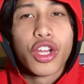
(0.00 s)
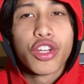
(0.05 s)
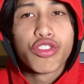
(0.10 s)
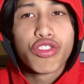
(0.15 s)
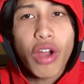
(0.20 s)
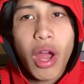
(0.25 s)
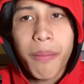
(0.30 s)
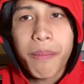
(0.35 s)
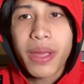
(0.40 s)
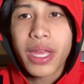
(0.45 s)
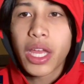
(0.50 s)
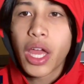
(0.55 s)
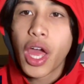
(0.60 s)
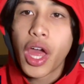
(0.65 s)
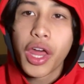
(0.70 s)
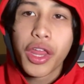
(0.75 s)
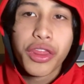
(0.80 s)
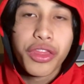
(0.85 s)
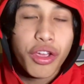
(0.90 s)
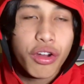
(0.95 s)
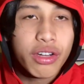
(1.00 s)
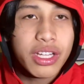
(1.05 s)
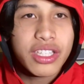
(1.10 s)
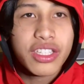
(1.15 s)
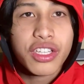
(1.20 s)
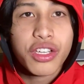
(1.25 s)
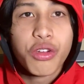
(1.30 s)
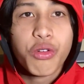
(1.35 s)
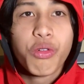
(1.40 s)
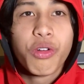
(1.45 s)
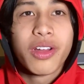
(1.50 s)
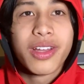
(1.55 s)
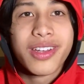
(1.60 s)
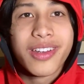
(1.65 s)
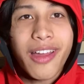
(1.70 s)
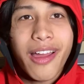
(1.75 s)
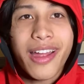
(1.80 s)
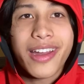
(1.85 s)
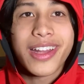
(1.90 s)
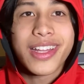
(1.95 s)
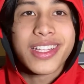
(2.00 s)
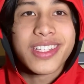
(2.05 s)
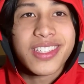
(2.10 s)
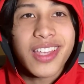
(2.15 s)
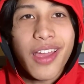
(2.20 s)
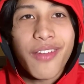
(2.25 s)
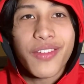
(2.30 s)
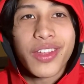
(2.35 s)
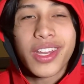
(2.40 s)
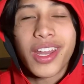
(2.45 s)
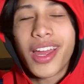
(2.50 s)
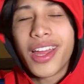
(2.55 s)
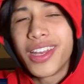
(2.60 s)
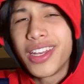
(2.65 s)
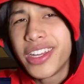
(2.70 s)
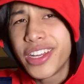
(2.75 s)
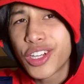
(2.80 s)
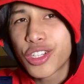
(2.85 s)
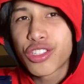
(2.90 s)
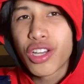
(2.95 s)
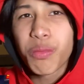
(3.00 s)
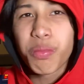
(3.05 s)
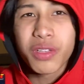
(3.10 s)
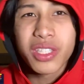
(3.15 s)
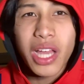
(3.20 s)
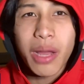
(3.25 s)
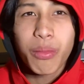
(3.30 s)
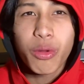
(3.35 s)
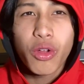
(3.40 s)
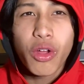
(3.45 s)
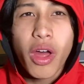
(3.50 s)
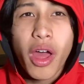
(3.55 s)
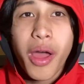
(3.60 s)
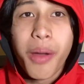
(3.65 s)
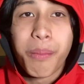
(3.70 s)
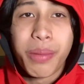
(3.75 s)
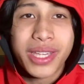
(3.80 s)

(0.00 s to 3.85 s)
dropping 32, 9, and 7, a near triple-double,